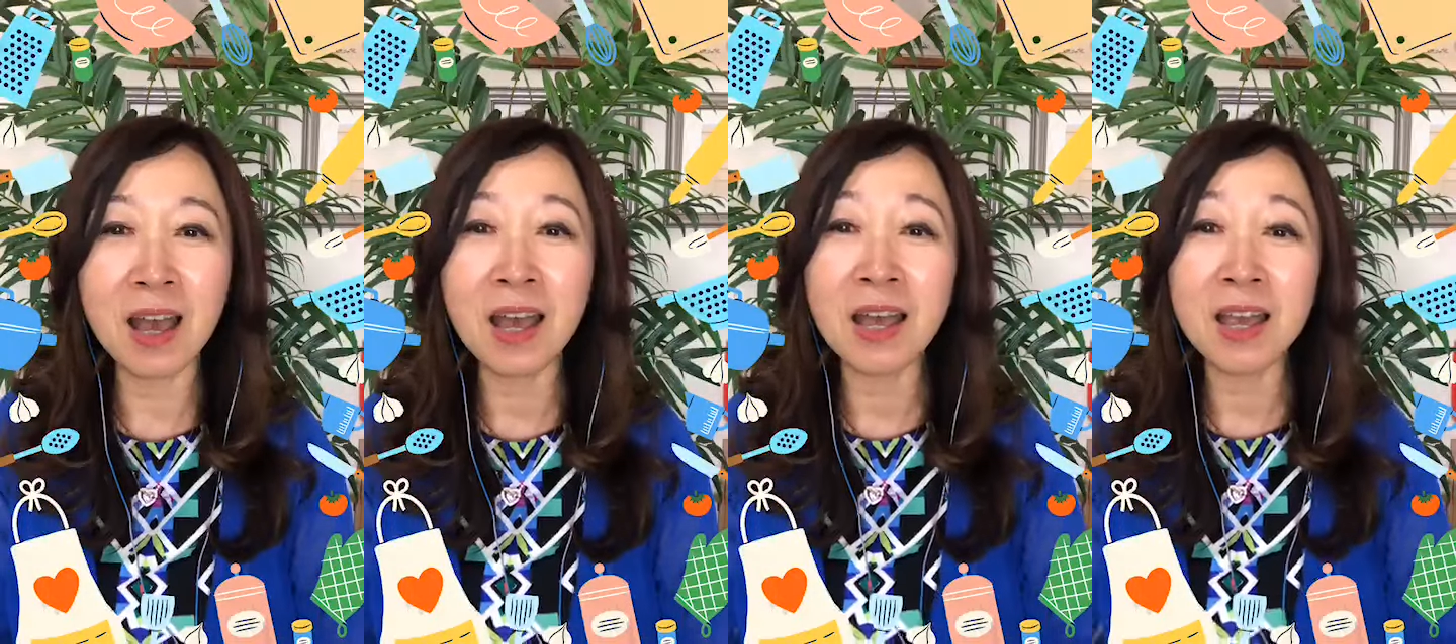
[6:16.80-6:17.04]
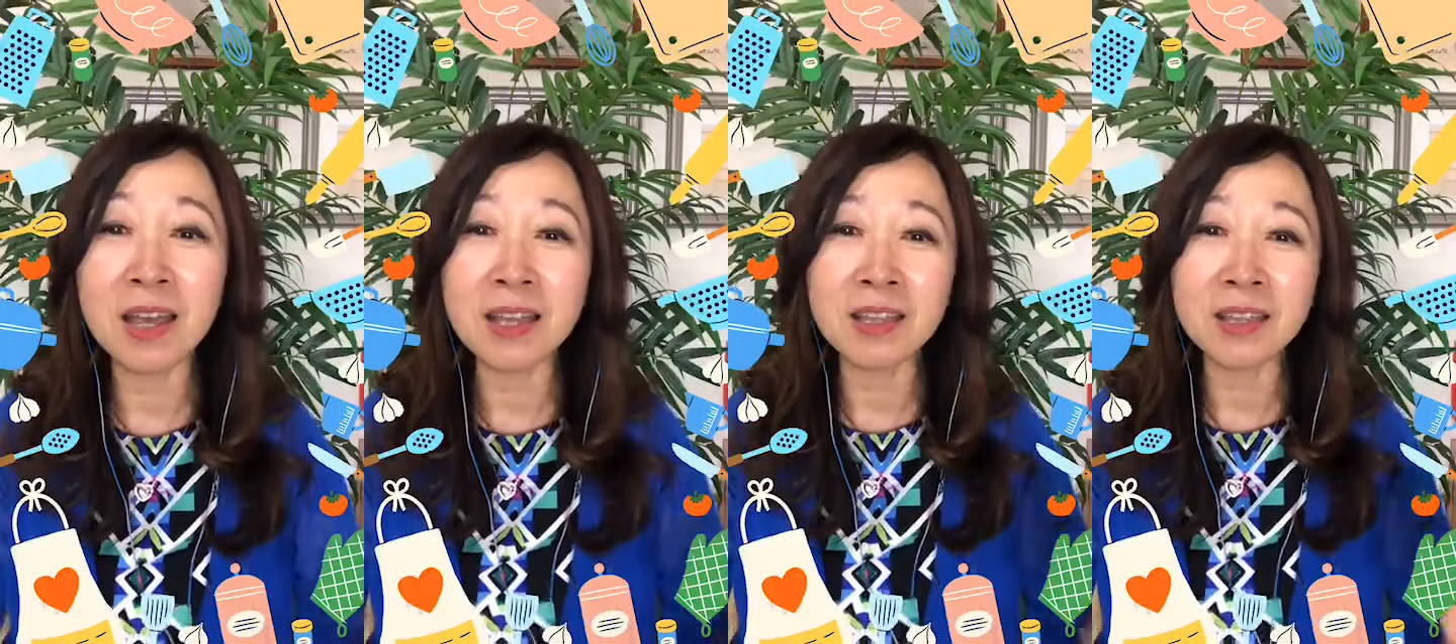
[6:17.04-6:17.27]

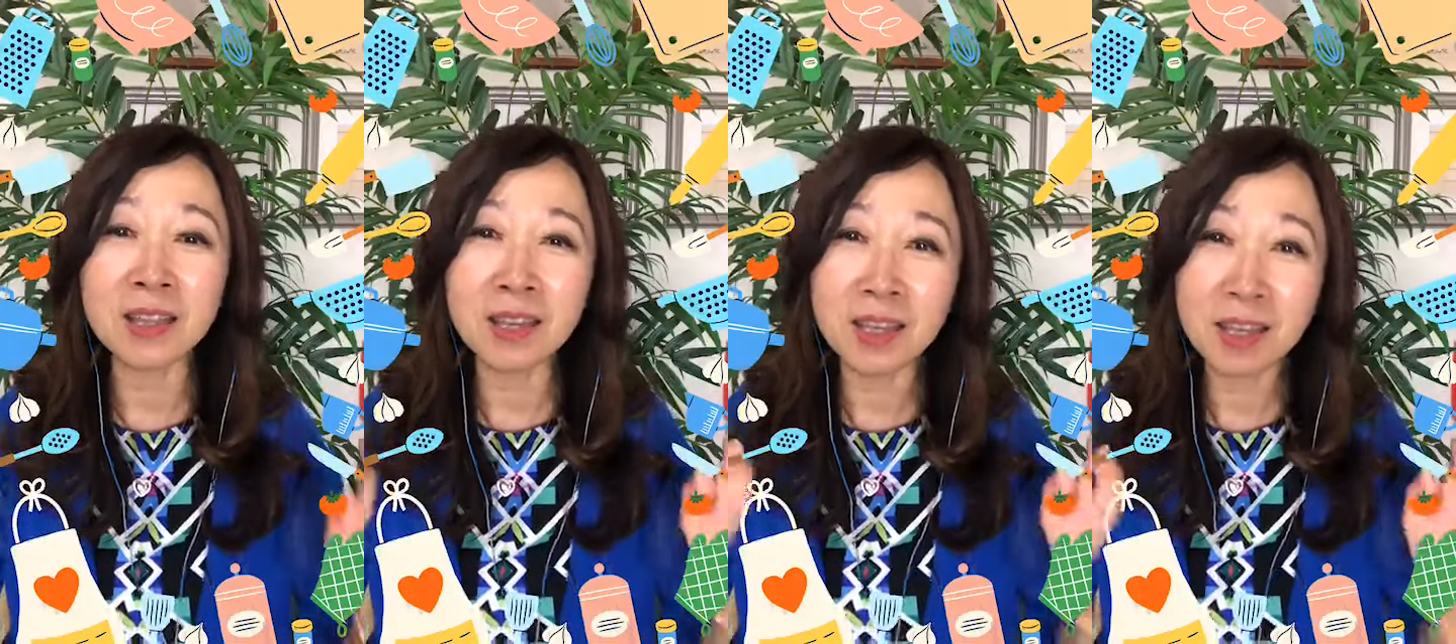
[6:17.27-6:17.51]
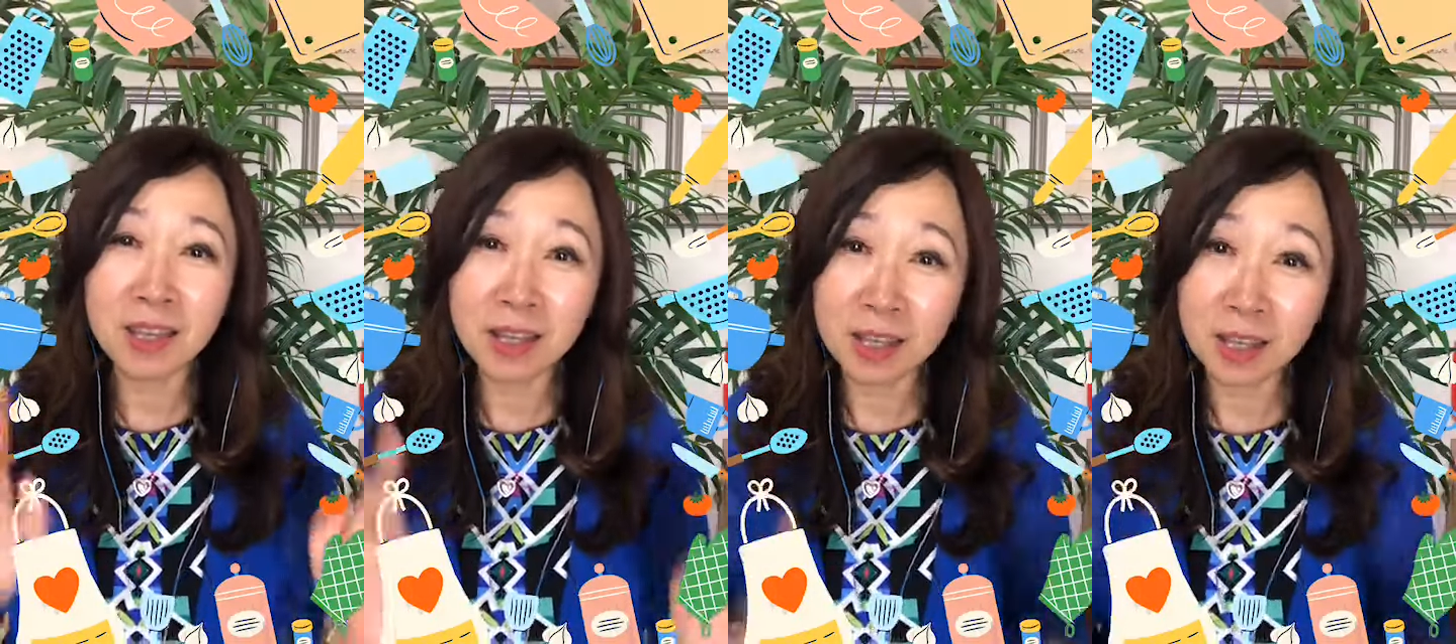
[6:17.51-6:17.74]
And
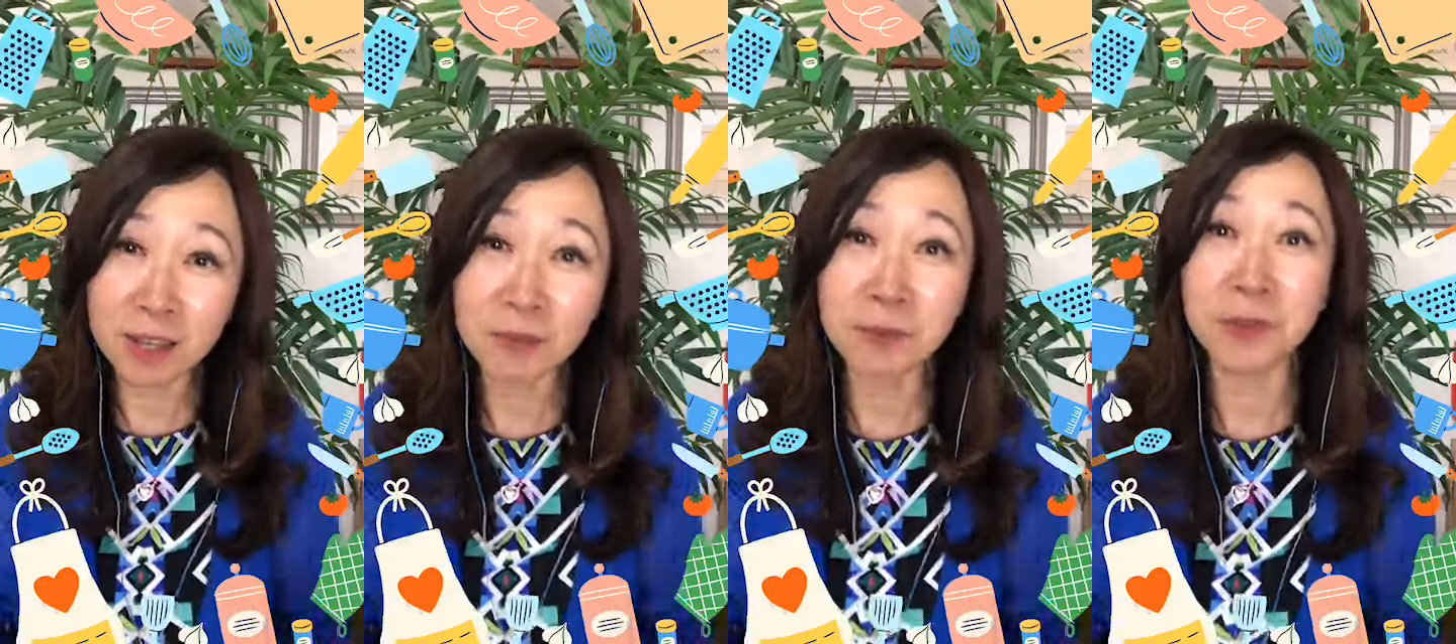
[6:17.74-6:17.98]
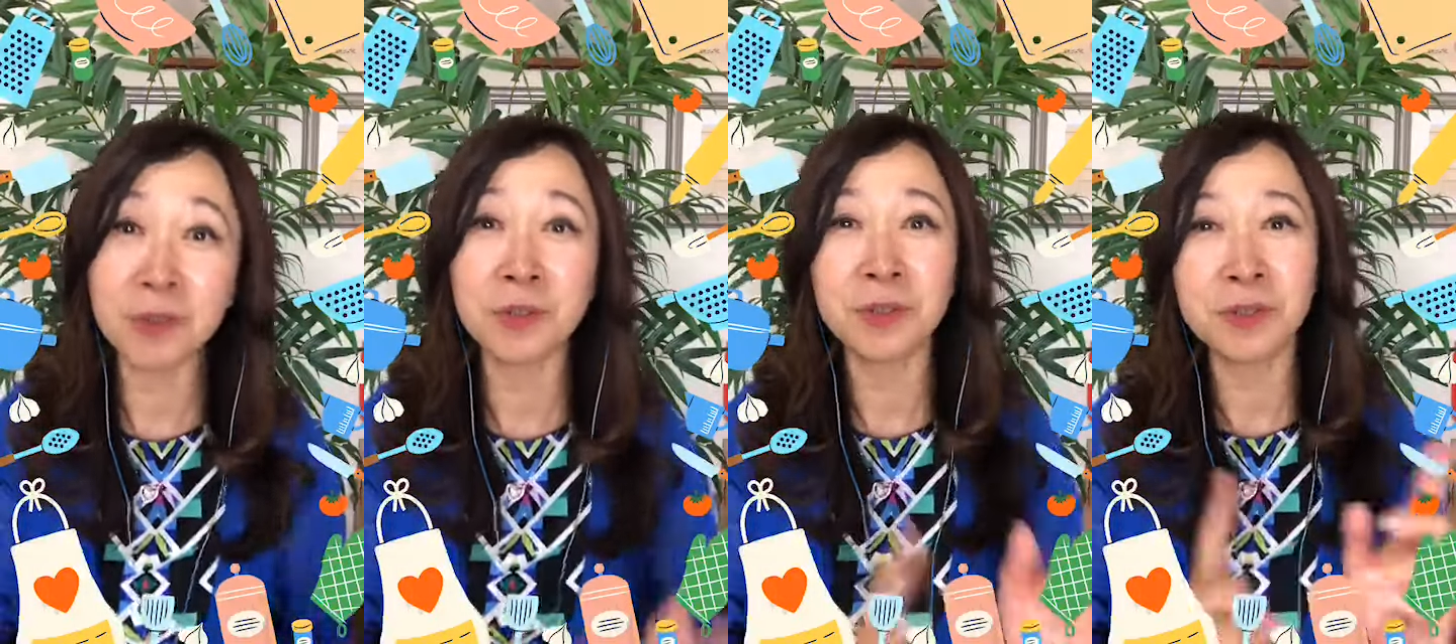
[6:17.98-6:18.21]

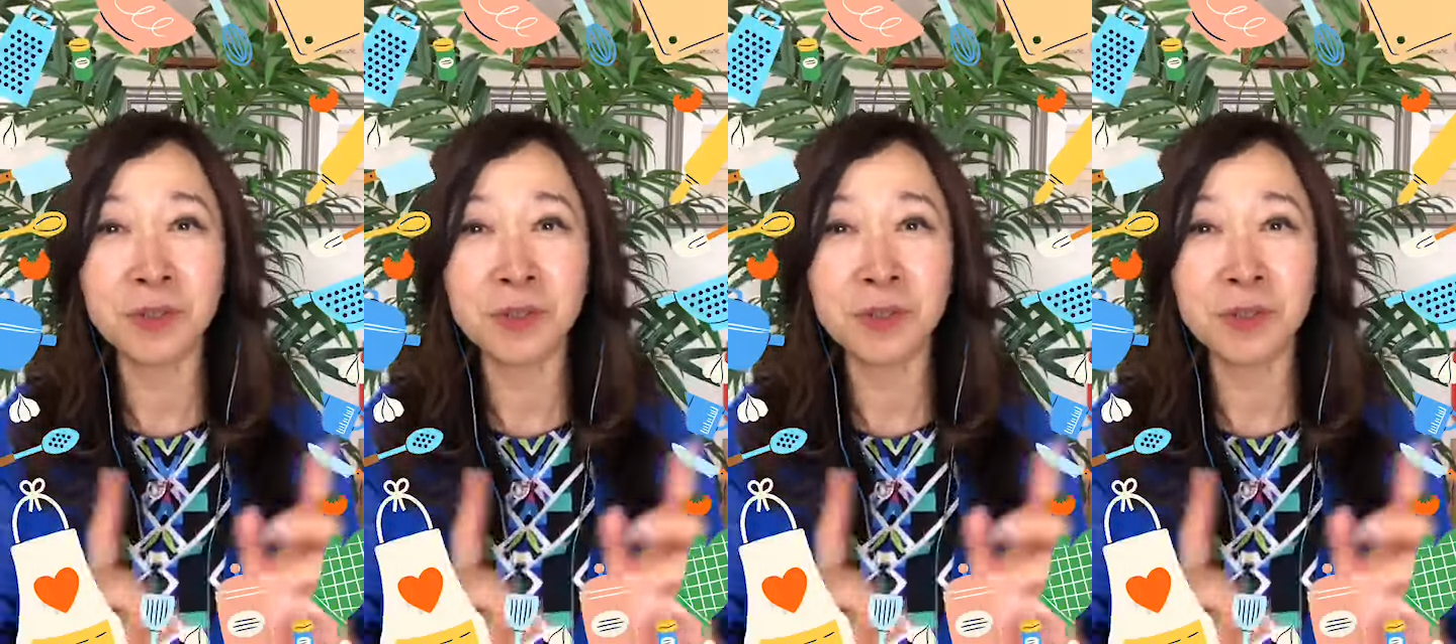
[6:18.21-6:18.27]
if you